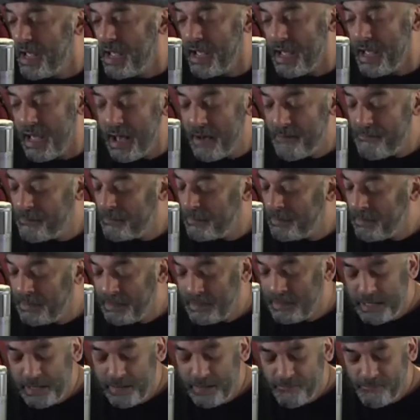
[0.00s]
ever
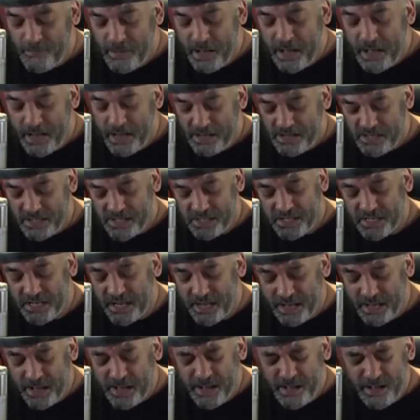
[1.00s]
leave my
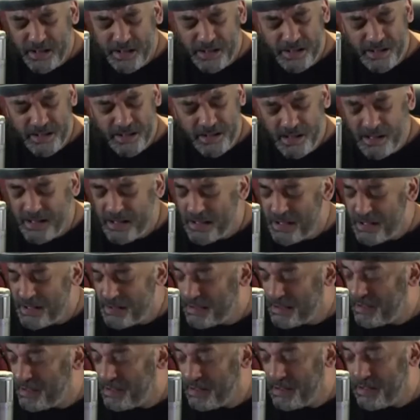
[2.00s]

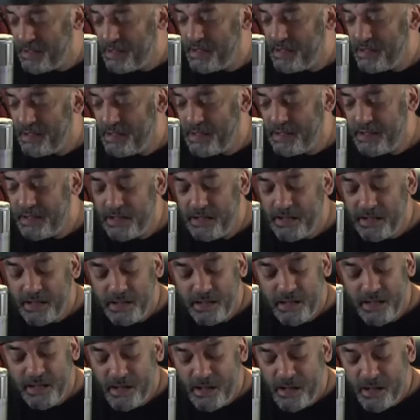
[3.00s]

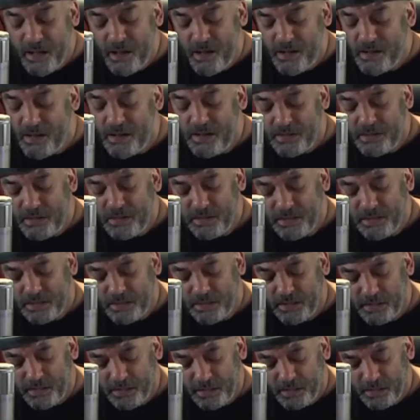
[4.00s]
side.
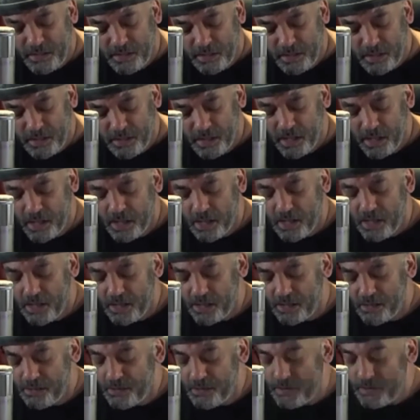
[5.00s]

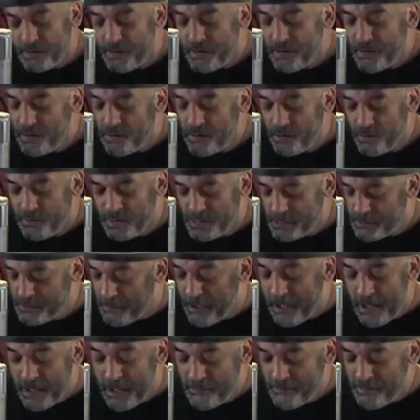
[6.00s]
You were always
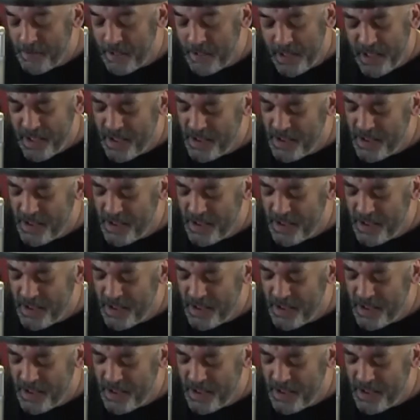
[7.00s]
by my